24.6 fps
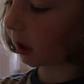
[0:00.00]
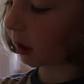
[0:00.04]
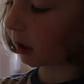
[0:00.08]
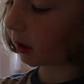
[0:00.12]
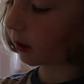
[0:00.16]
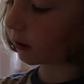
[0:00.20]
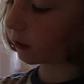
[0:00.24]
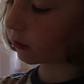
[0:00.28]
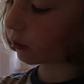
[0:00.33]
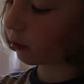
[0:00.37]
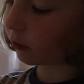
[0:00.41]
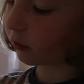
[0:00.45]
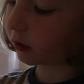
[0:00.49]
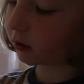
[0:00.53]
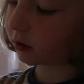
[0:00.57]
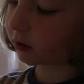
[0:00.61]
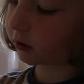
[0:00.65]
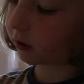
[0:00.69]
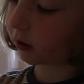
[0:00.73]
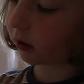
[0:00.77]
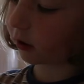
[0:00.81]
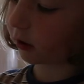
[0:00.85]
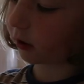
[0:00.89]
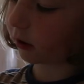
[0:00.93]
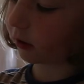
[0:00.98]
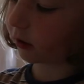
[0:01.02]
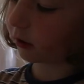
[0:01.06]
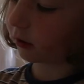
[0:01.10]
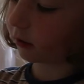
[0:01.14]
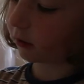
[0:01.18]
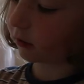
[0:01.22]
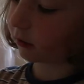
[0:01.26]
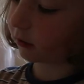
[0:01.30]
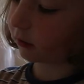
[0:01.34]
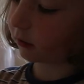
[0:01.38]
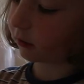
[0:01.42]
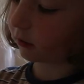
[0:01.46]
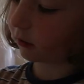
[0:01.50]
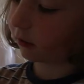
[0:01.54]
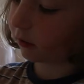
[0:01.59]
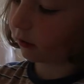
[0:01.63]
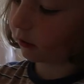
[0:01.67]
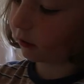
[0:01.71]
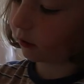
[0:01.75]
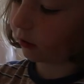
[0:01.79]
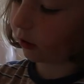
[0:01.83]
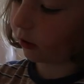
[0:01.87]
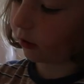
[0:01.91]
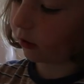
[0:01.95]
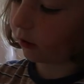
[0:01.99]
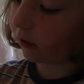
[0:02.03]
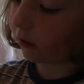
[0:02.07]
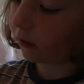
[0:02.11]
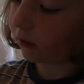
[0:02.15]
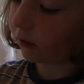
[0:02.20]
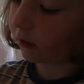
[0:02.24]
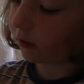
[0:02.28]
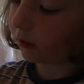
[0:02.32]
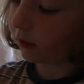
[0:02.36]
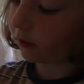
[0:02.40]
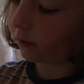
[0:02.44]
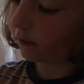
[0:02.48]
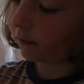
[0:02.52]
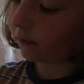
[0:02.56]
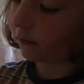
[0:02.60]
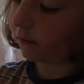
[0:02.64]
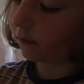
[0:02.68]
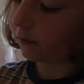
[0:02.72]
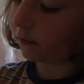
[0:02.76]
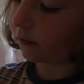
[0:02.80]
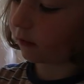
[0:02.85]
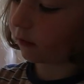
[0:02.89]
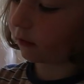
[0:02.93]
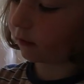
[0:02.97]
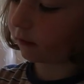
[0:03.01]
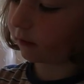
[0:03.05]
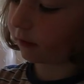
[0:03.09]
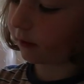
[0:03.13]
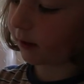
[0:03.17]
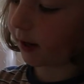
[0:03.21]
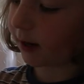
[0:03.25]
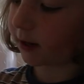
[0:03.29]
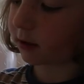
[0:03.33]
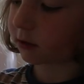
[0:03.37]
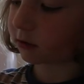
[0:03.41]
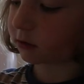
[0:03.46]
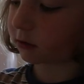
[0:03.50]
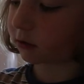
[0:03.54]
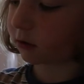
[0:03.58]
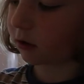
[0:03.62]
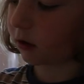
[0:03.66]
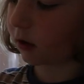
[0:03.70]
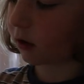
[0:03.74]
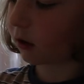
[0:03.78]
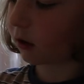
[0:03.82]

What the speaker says: Yeah, so it's like the nectar.